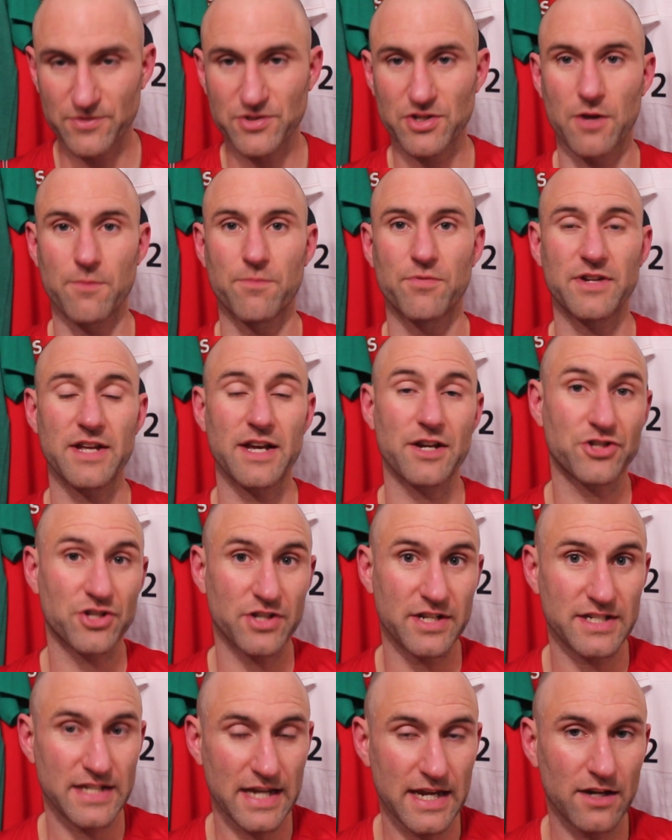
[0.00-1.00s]
So
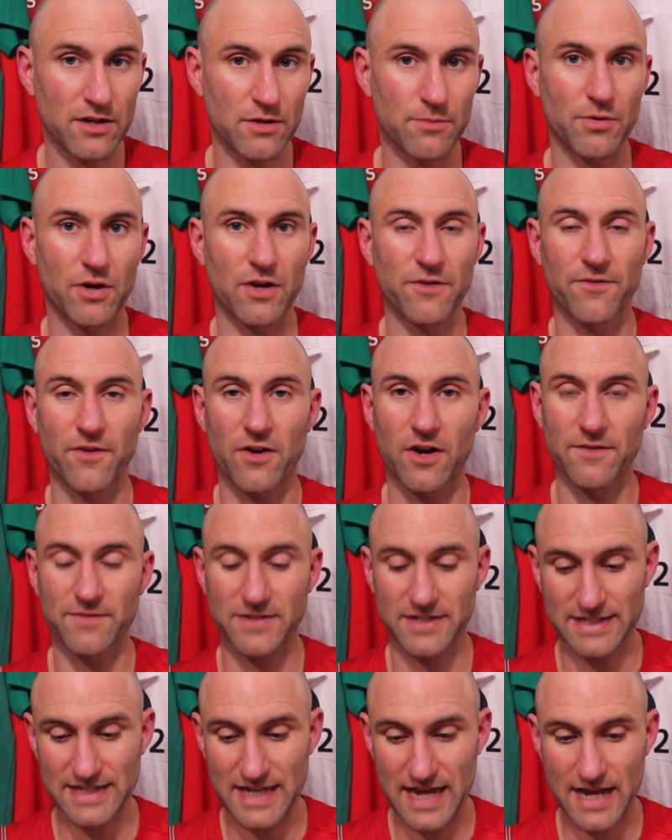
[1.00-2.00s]
prediction is England by 5
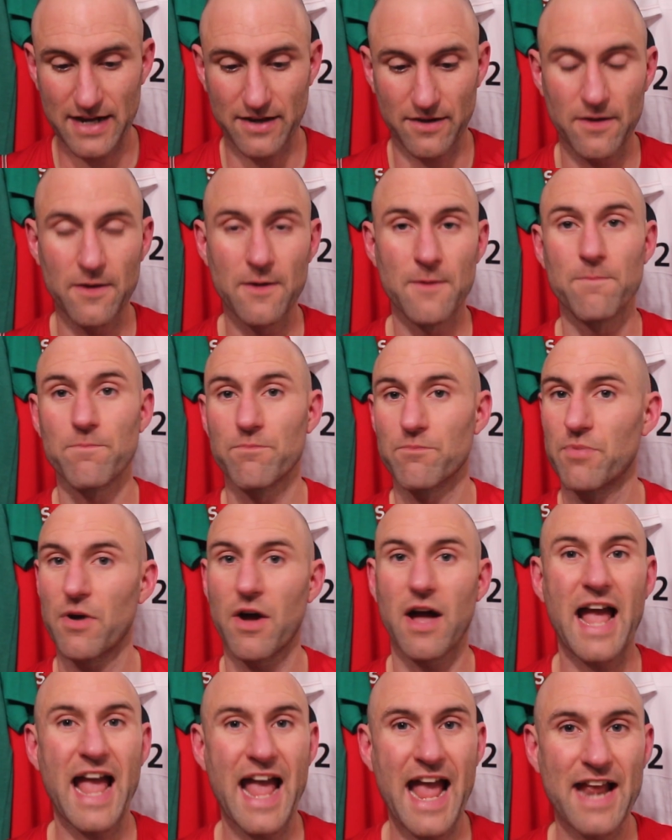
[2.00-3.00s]
to 10,
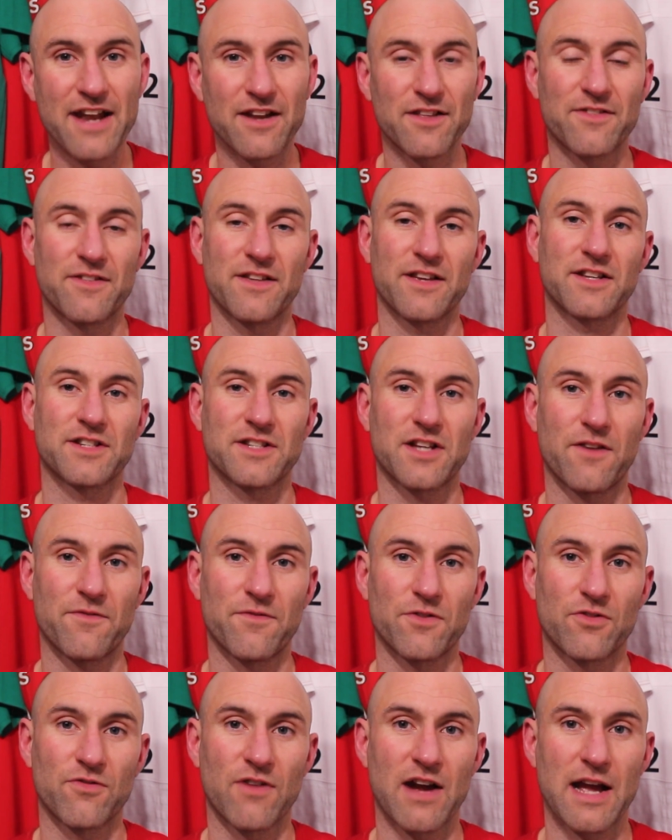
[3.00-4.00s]
but anything is up
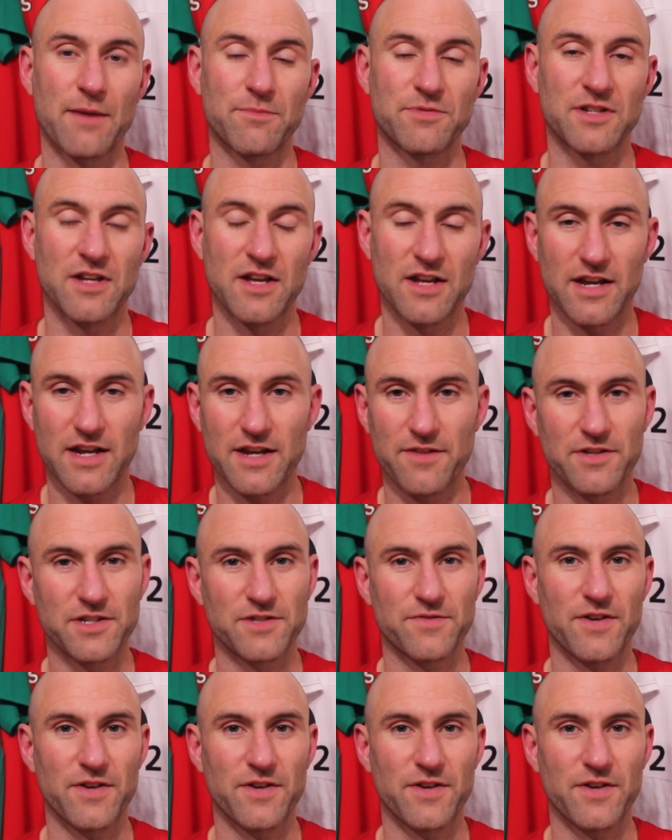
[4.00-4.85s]
for grabs in this